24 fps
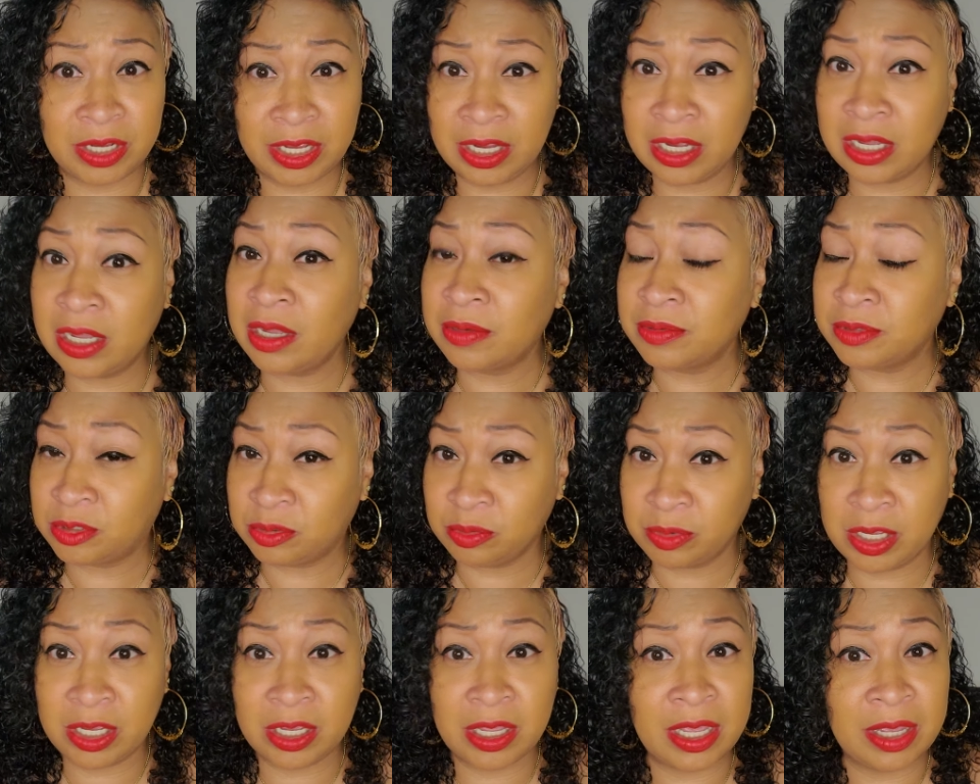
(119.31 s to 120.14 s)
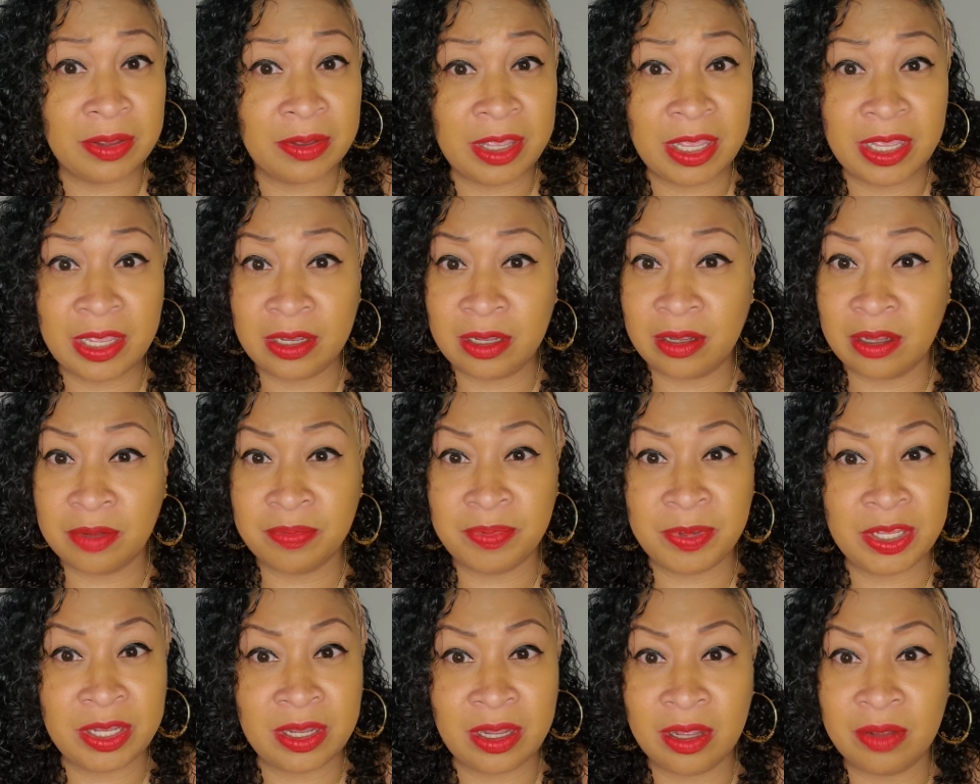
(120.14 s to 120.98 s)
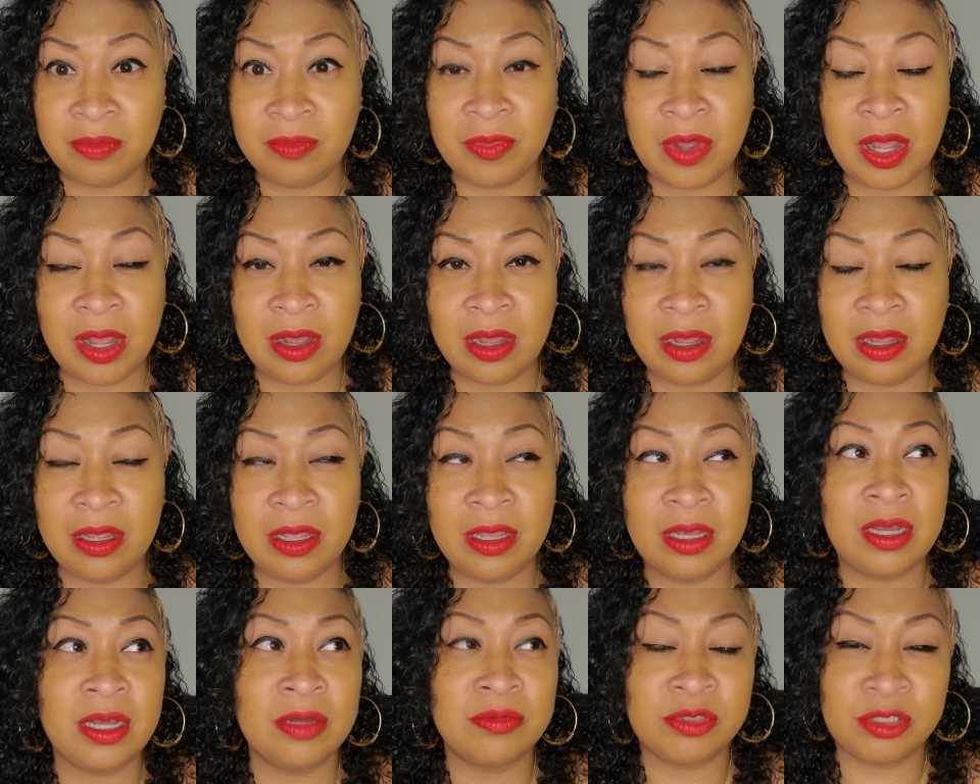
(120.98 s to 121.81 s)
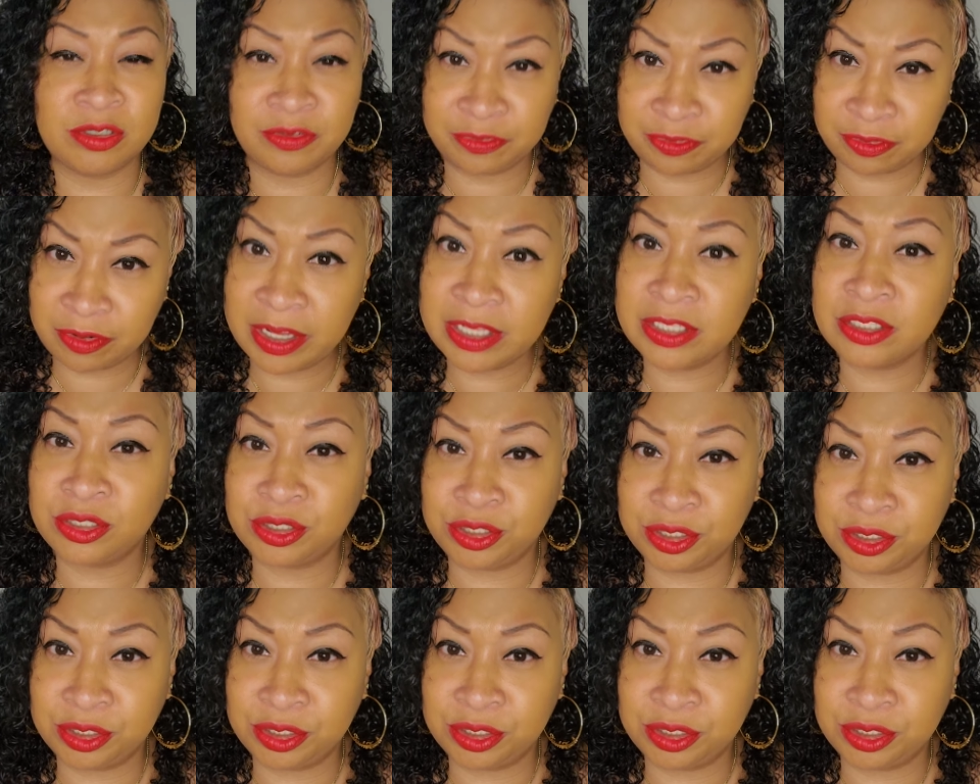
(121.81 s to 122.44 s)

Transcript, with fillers: It comes. It, it could become. Uh, it comes to friends